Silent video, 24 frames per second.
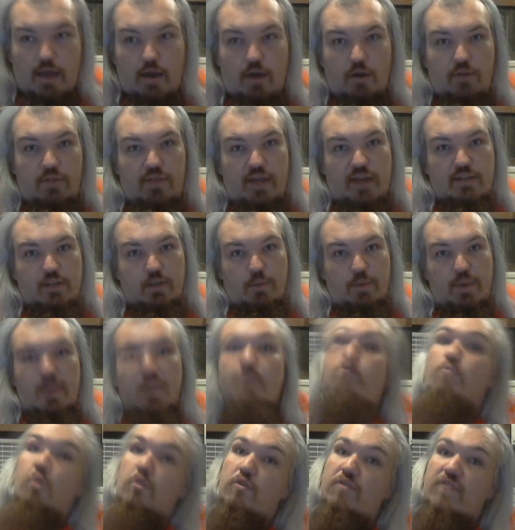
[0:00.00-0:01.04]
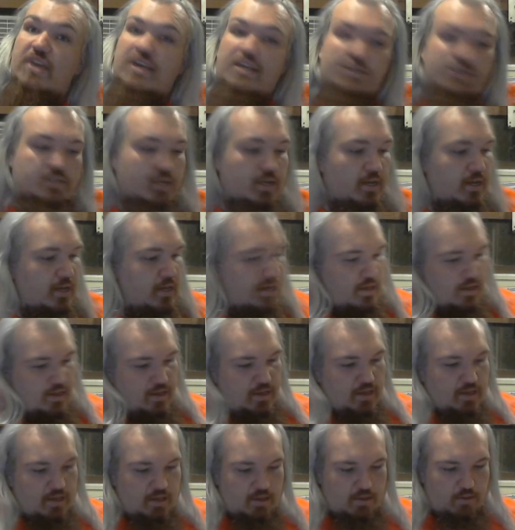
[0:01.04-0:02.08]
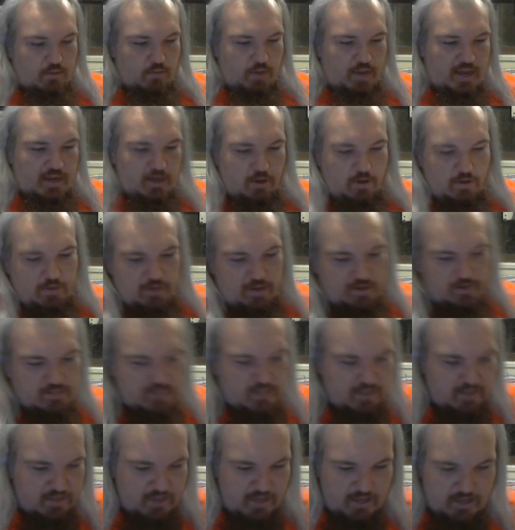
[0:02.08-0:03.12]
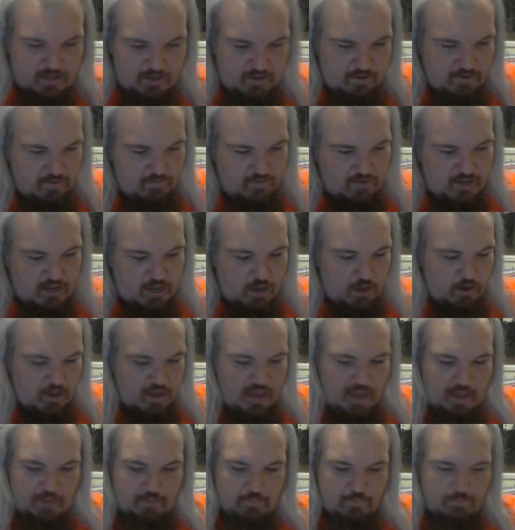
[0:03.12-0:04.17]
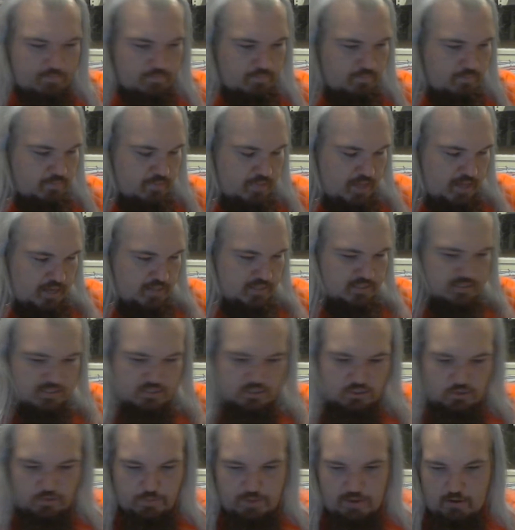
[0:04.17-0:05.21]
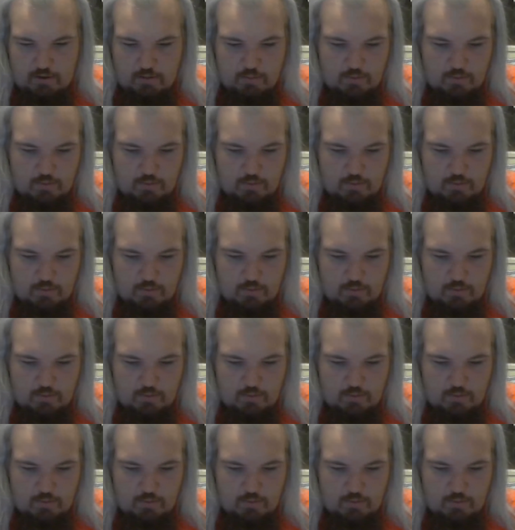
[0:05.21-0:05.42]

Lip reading: On that topic, movies. Wait, no, those are the video game. That's the superhero